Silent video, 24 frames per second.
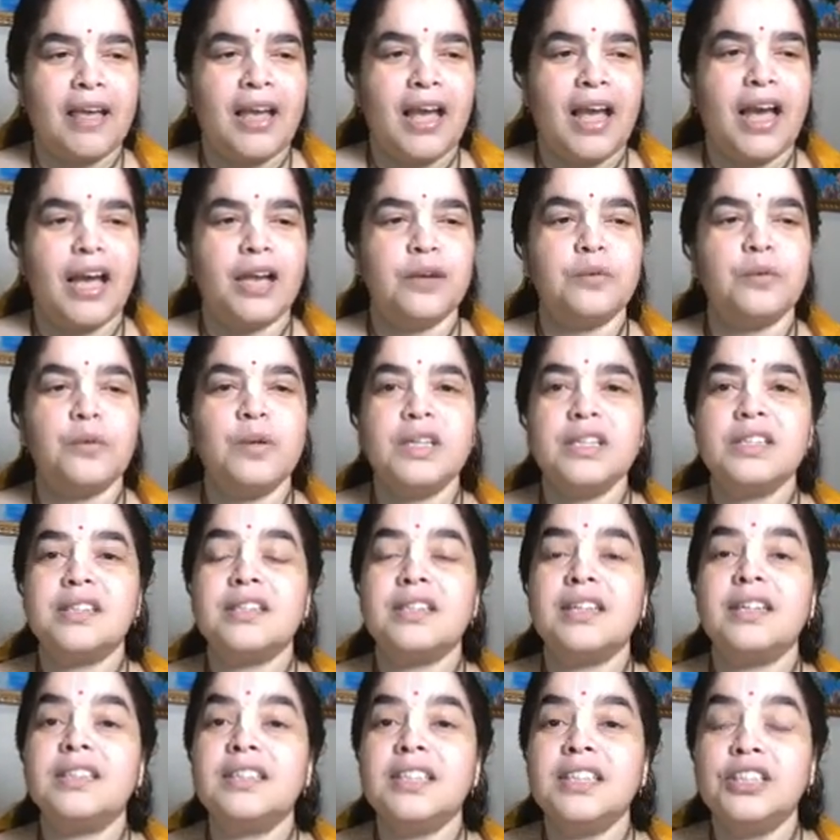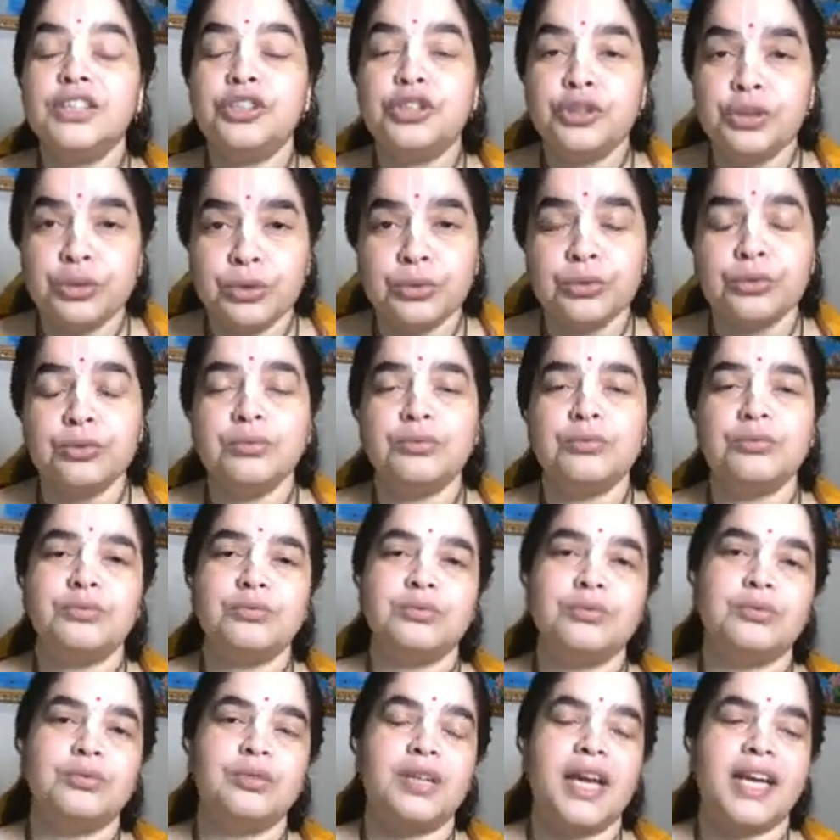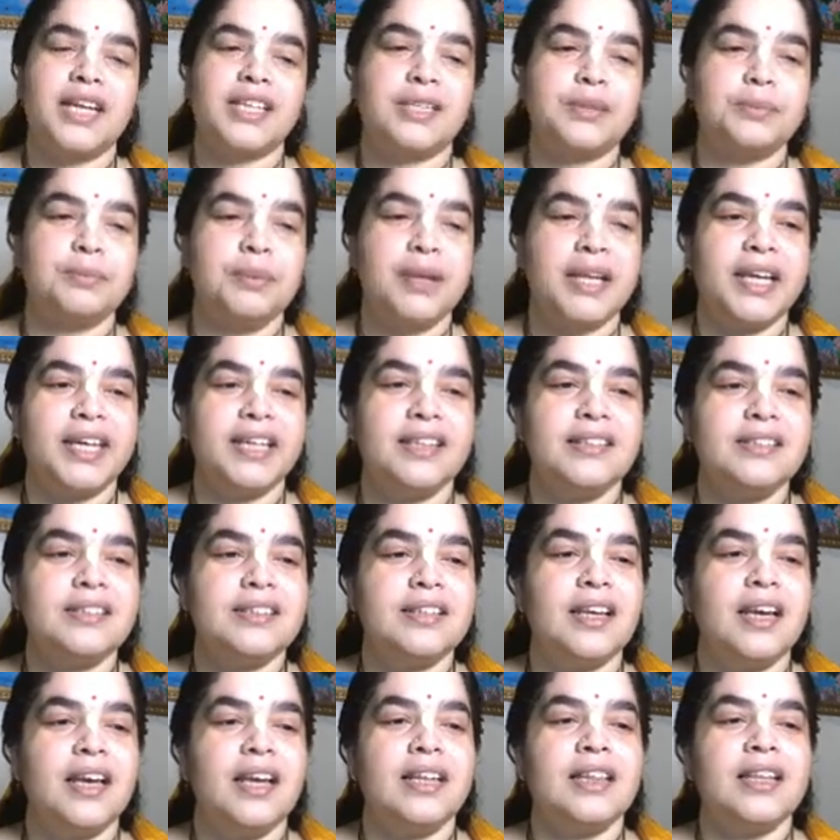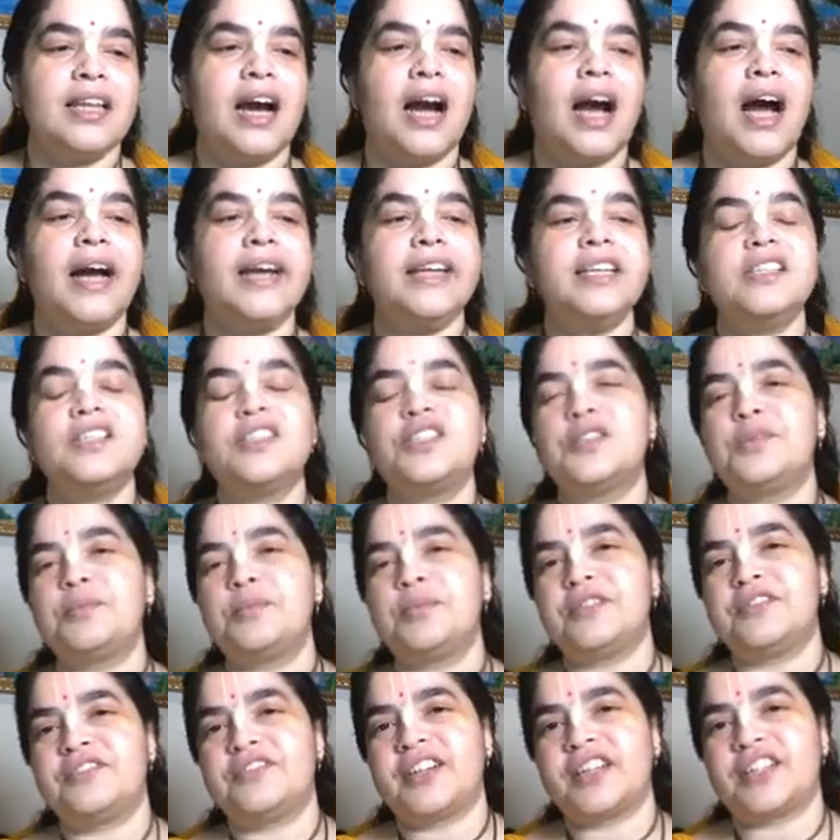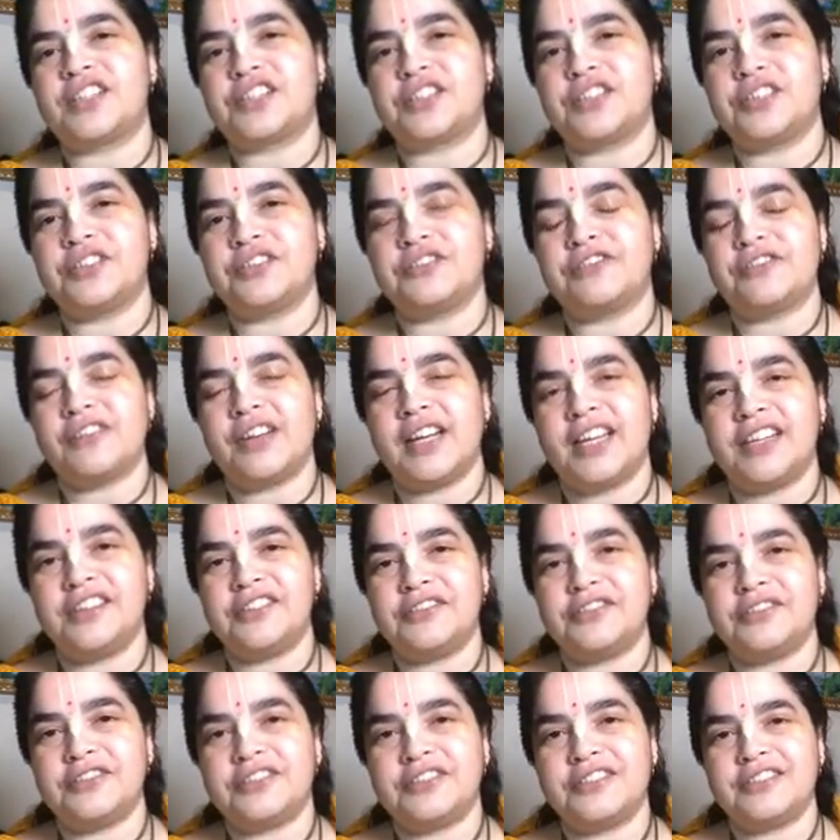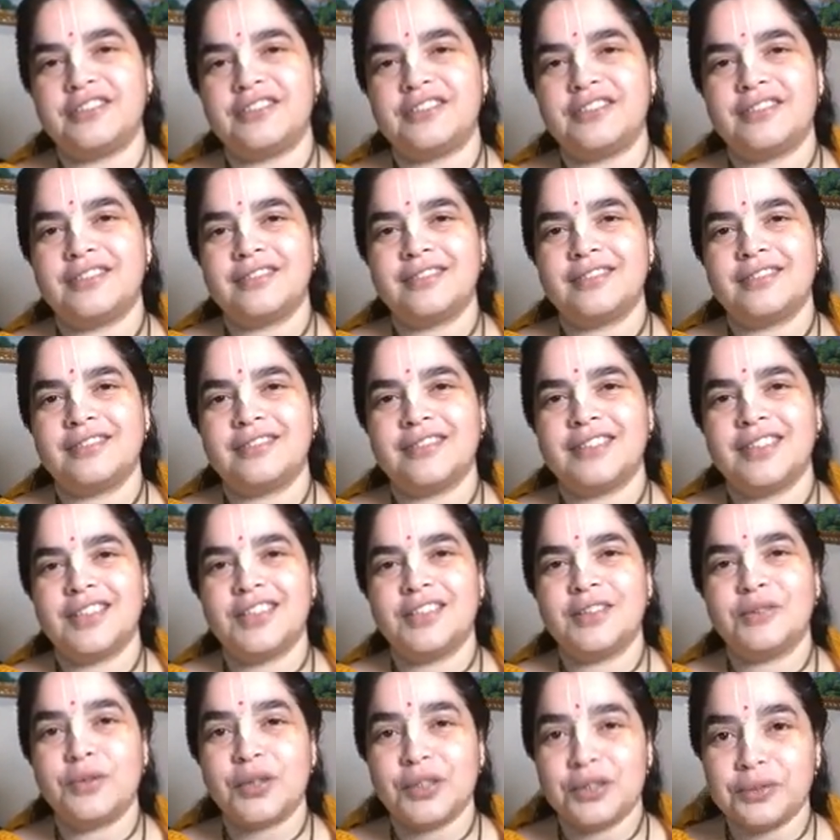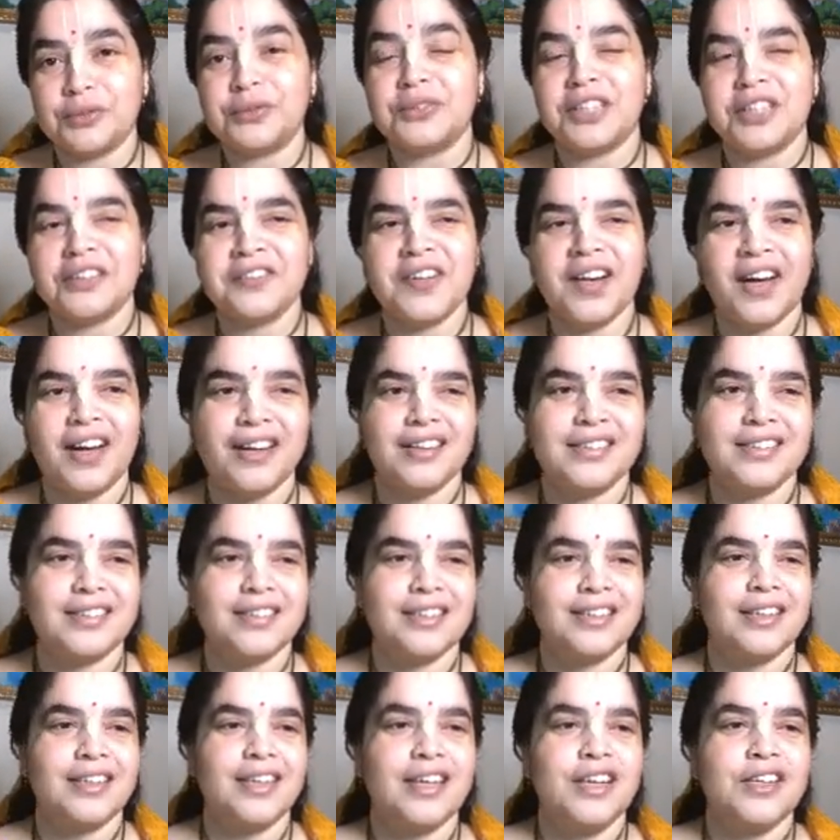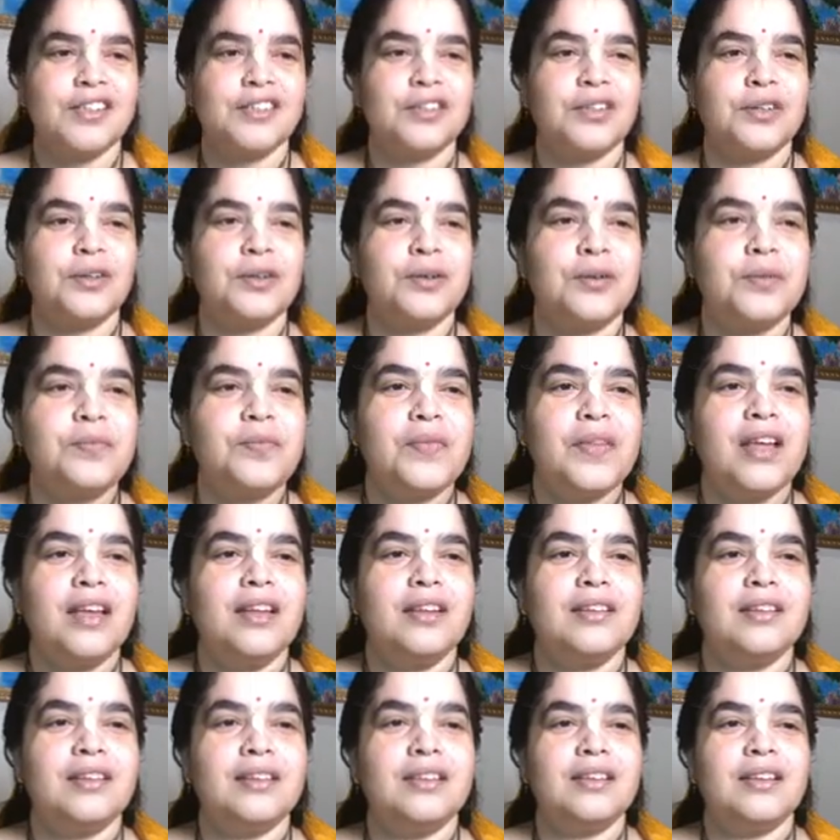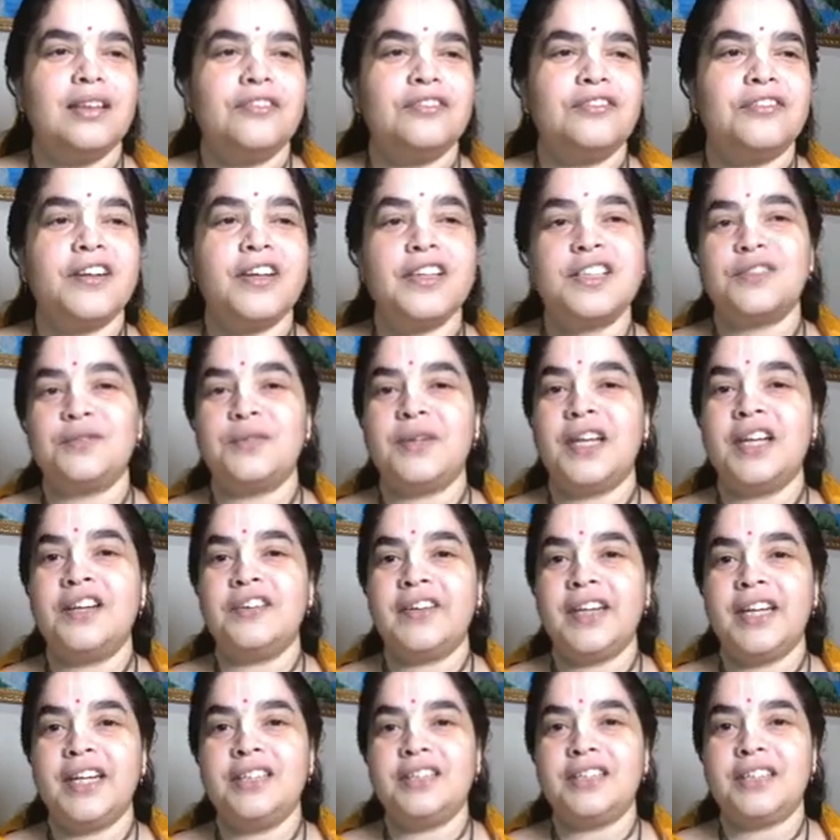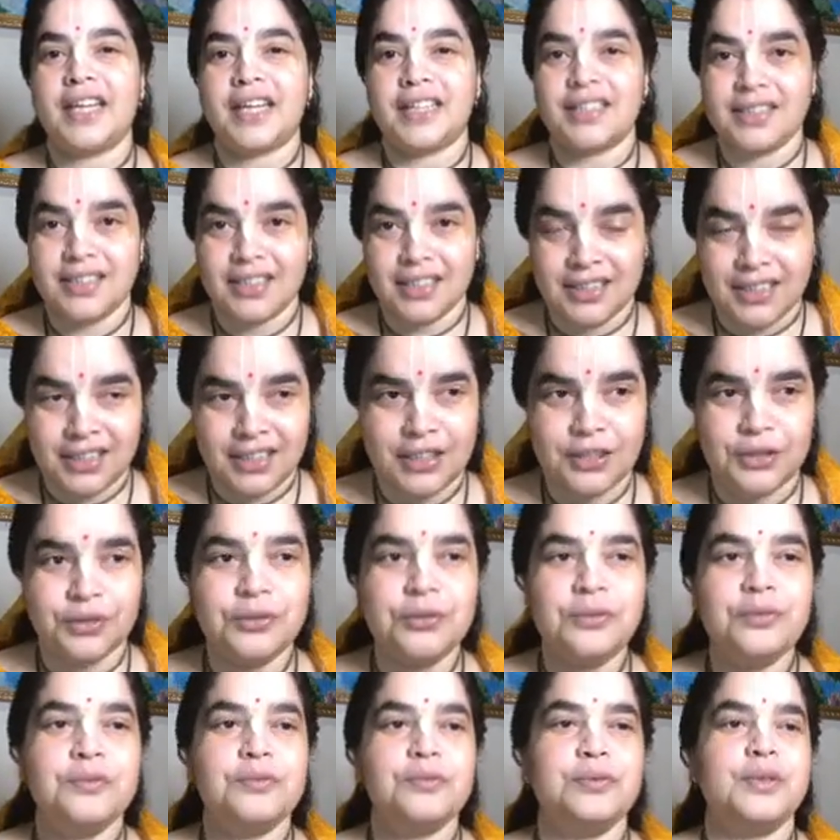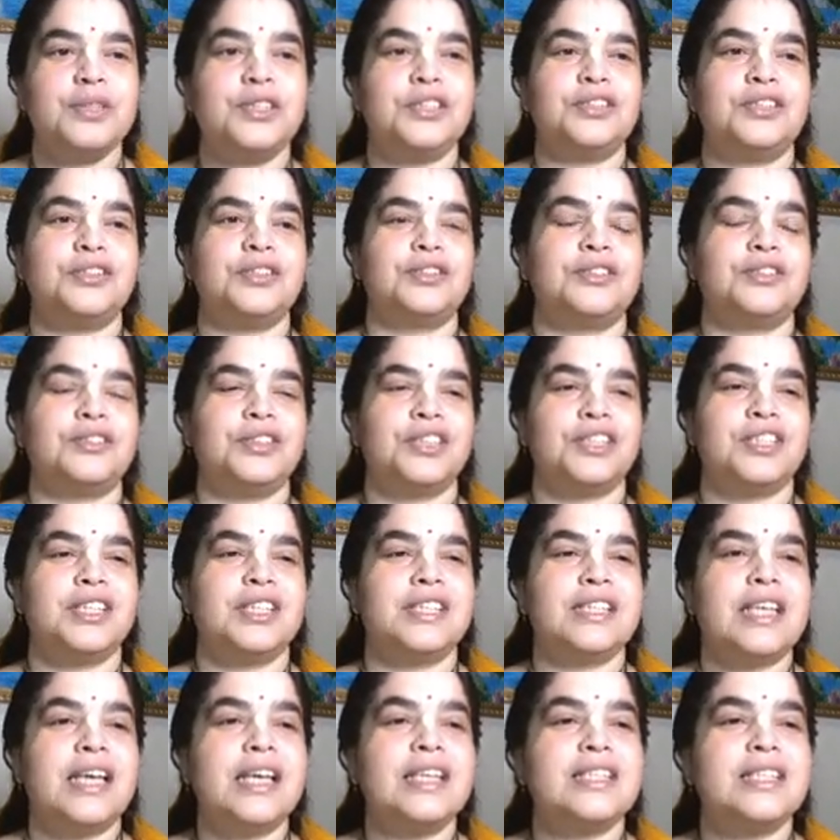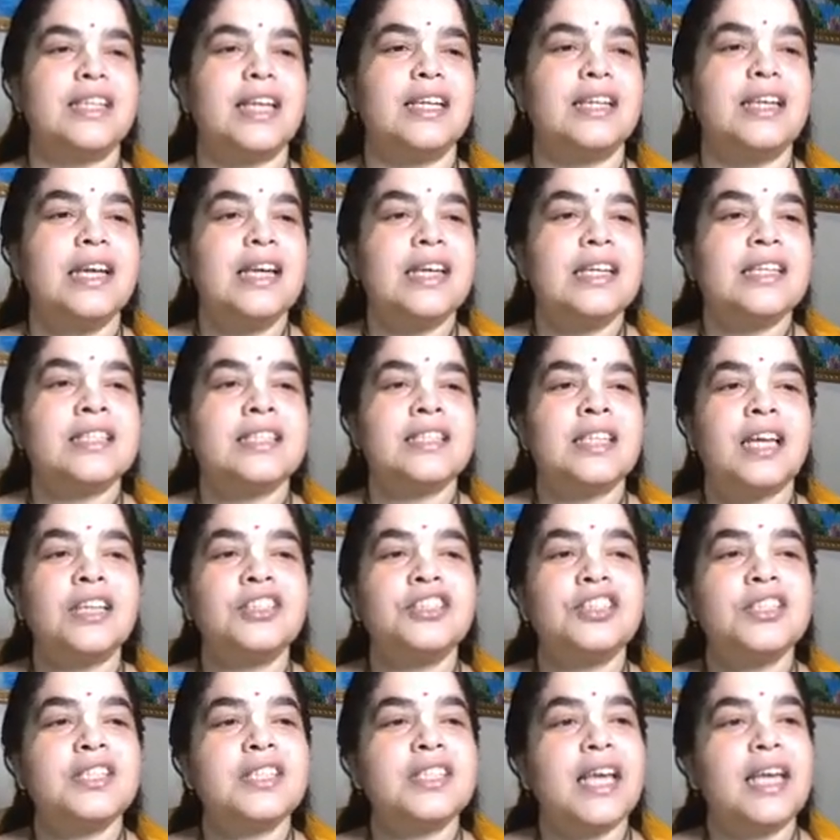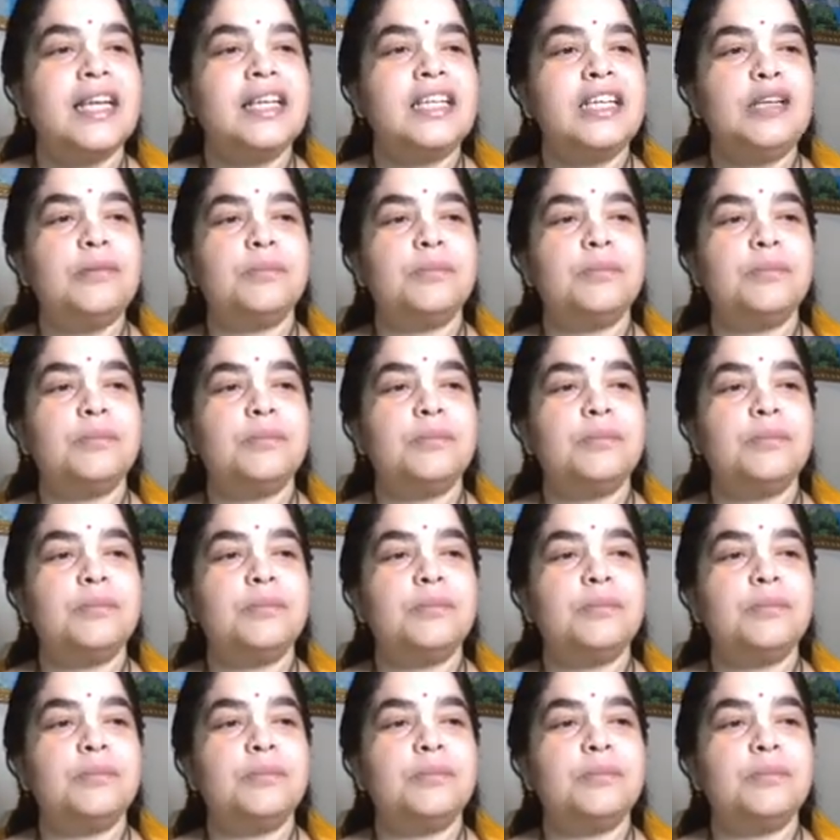And verse 32 explains the highest perfection of life. What Uddhava asked. So first we'll read text 32, which Krishna says that such a saintly